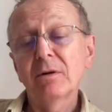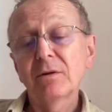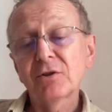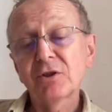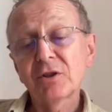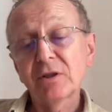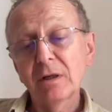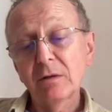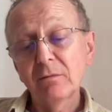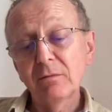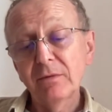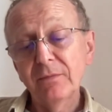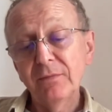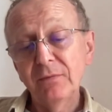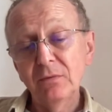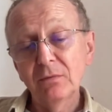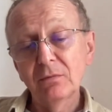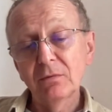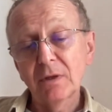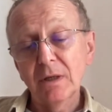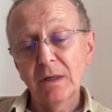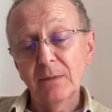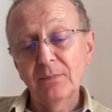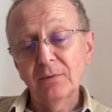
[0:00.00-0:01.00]
to share with you
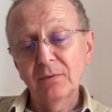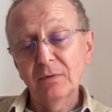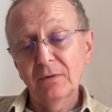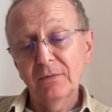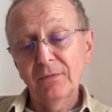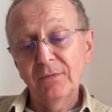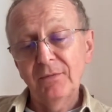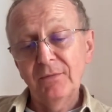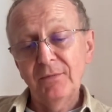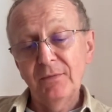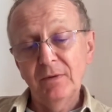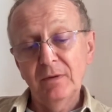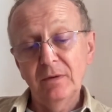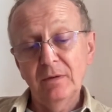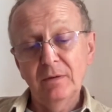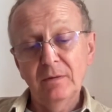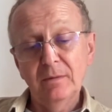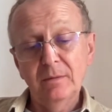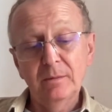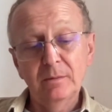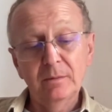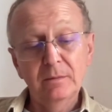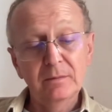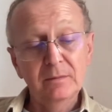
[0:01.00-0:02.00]
a couple of
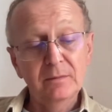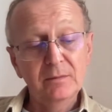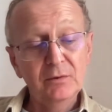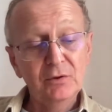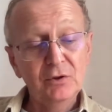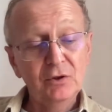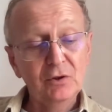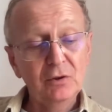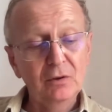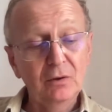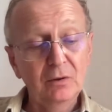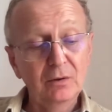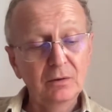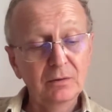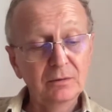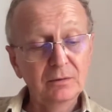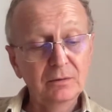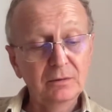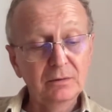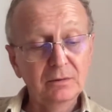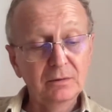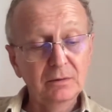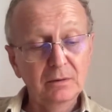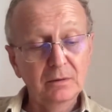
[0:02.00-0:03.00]
um,
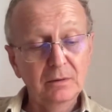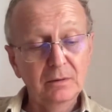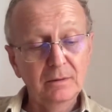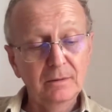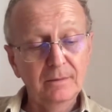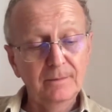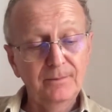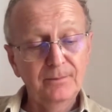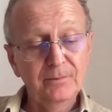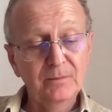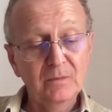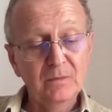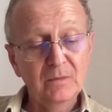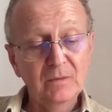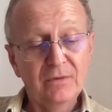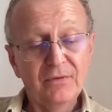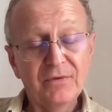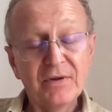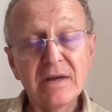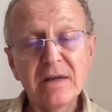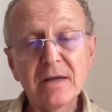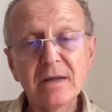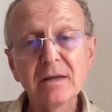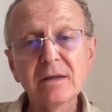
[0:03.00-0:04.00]
short um,
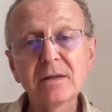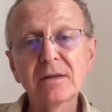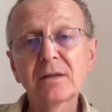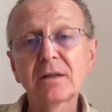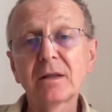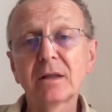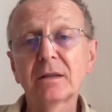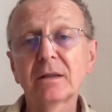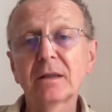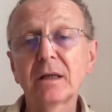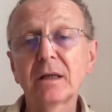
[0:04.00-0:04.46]
things that